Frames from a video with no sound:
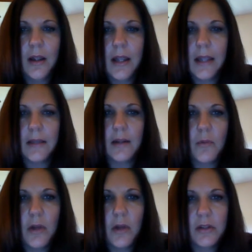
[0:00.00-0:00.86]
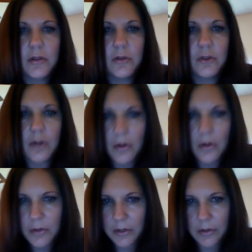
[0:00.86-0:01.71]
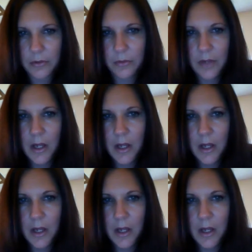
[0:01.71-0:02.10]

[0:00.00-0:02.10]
is I want to show you,